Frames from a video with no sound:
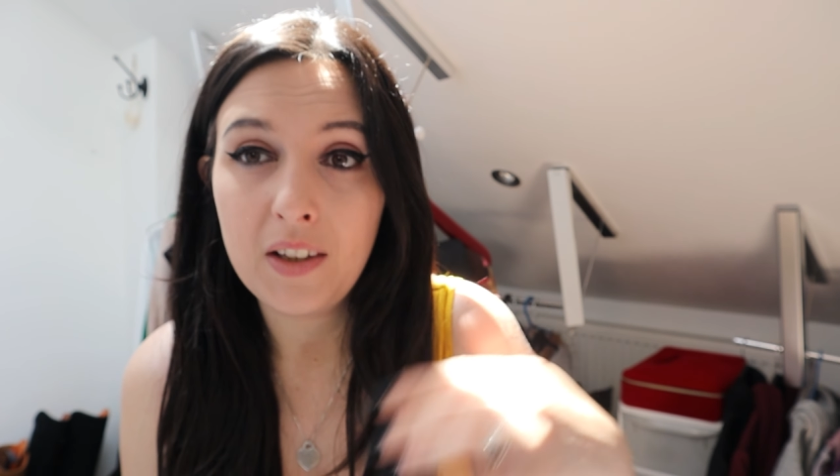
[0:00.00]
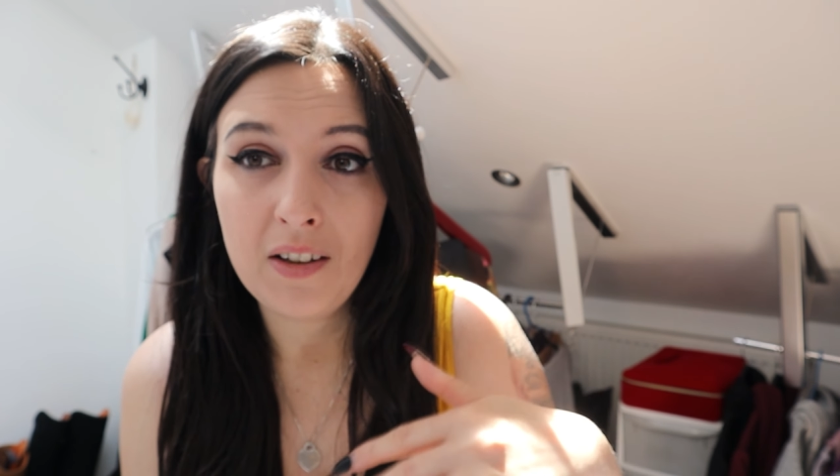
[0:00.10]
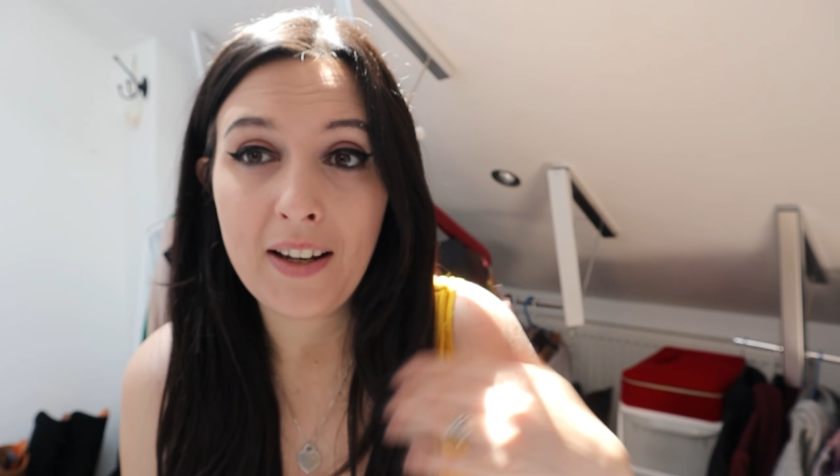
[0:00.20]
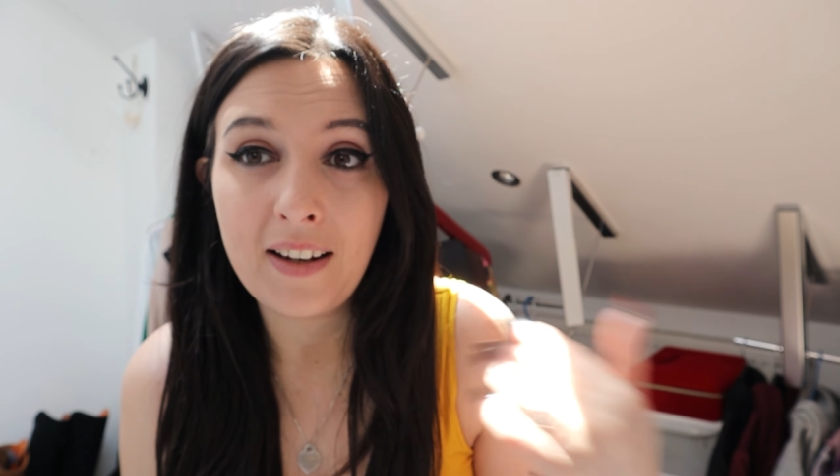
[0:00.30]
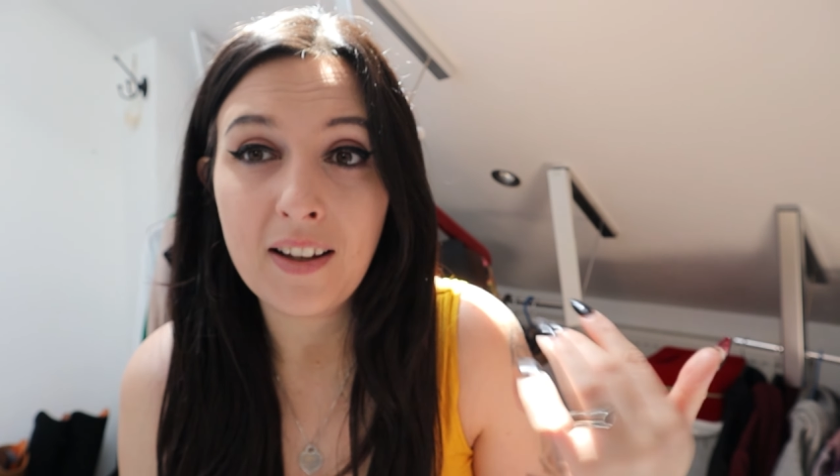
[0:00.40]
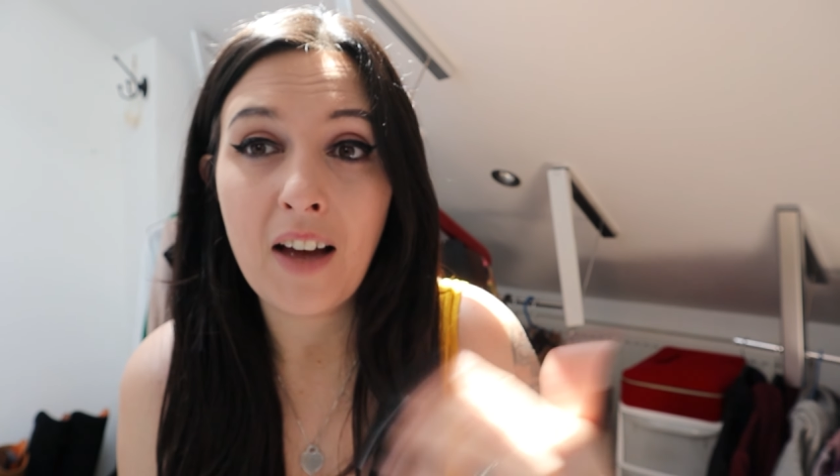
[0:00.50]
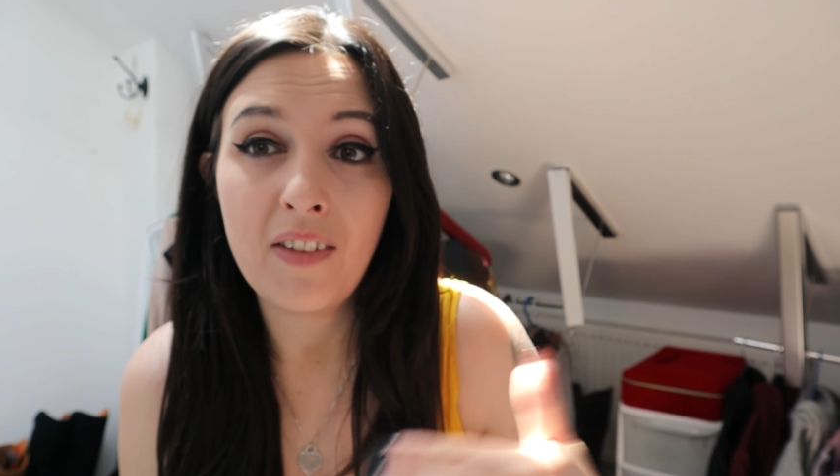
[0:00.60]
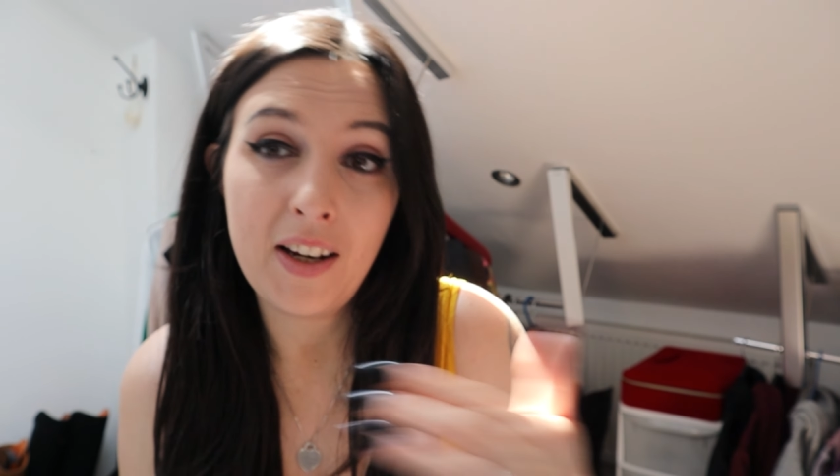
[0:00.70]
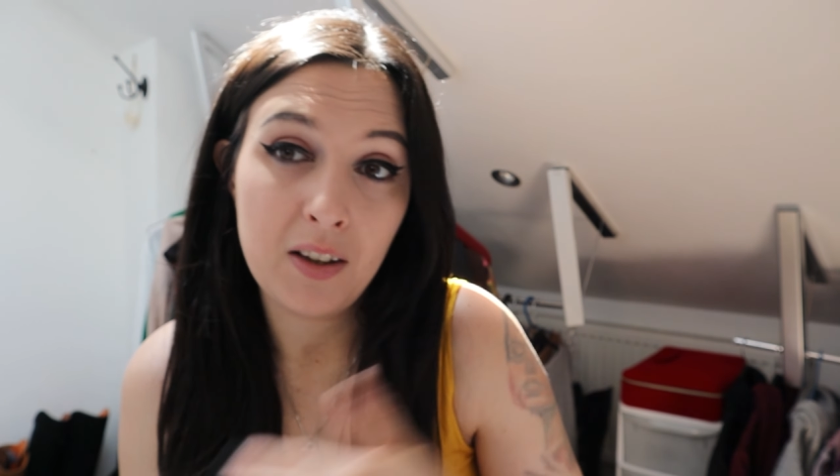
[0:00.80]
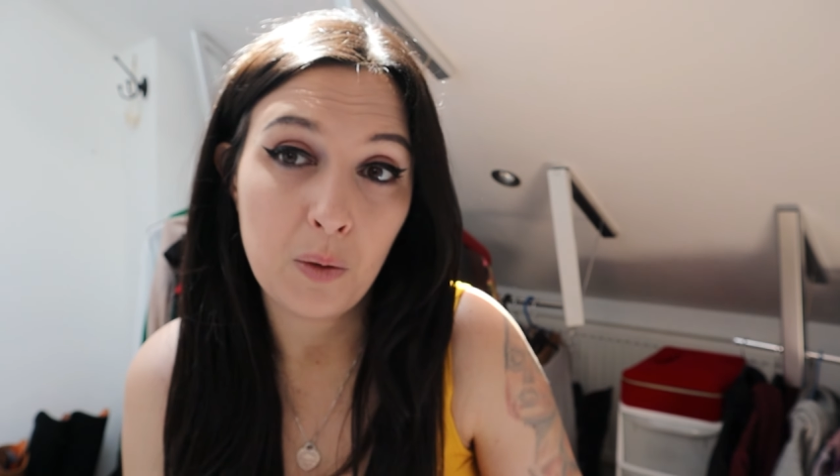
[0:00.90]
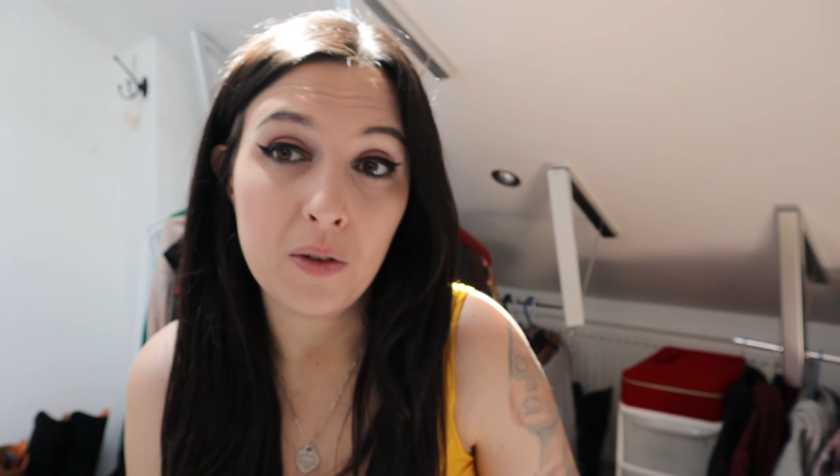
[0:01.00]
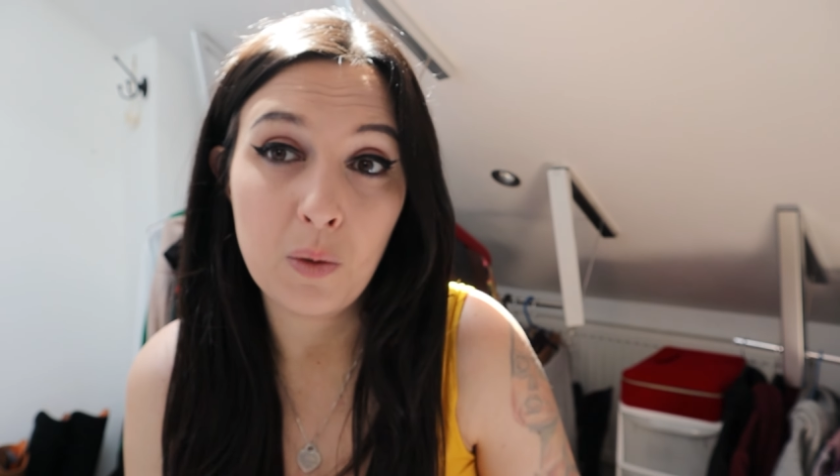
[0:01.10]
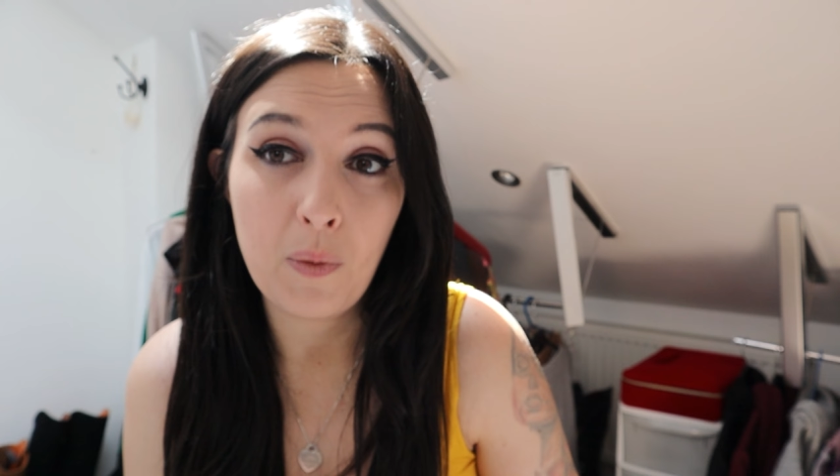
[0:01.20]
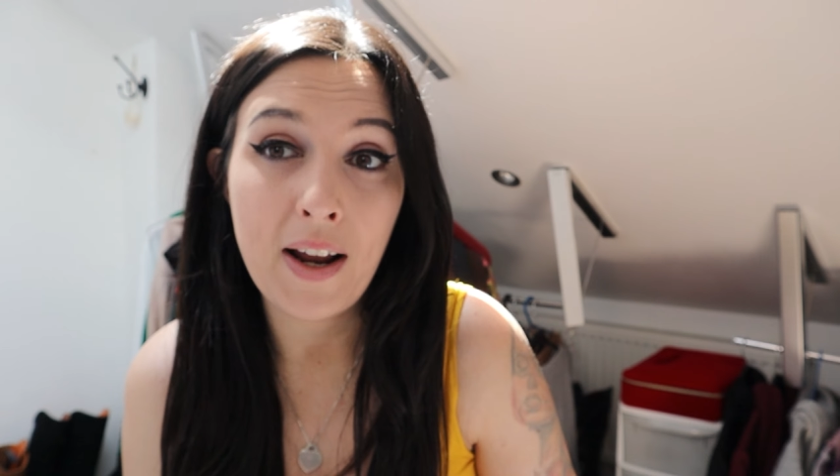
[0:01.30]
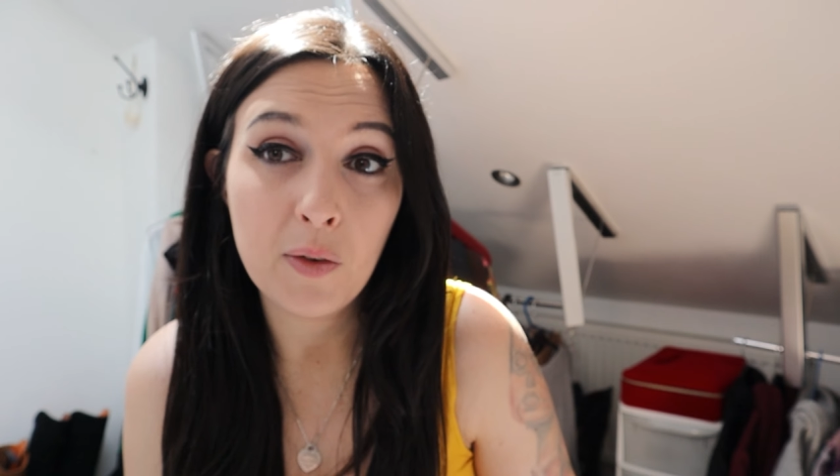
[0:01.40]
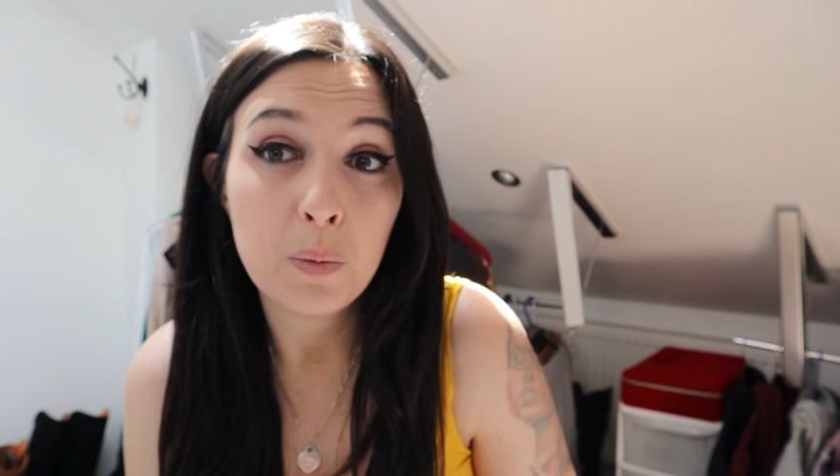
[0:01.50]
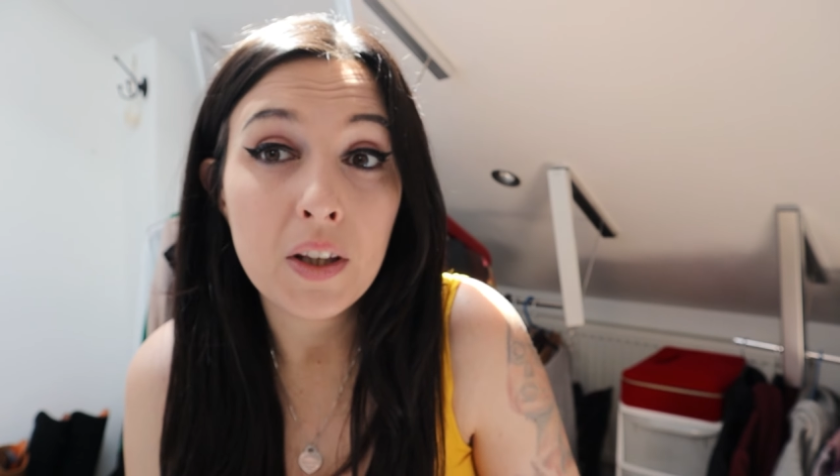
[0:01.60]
you need to have at least someone else